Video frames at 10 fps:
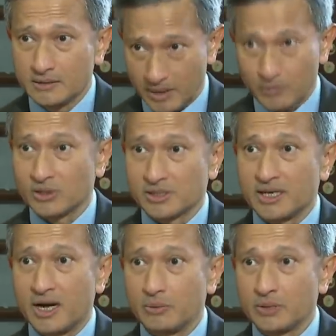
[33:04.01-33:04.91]
that
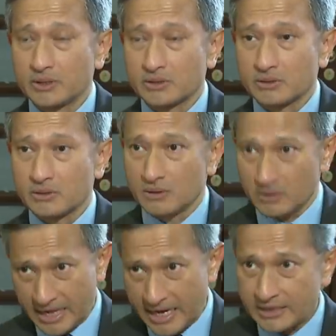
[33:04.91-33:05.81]
wasn't ours
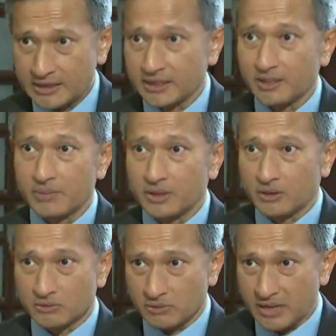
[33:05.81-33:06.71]
or anything that
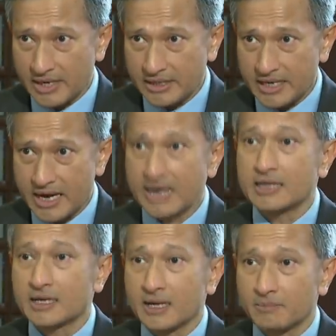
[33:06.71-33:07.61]
belonged to any
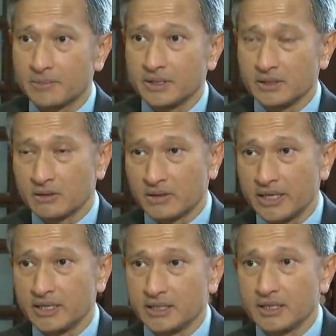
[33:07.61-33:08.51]
other company or
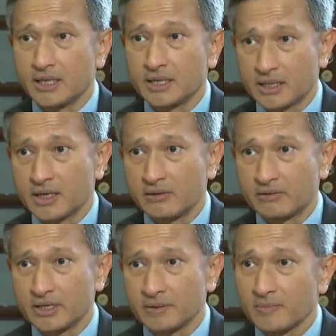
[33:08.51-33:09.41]
any other
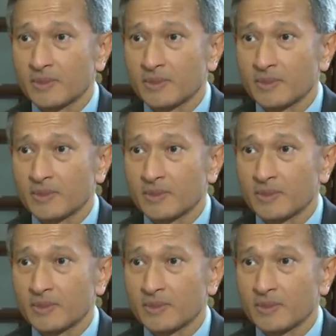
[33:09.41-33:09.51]
country.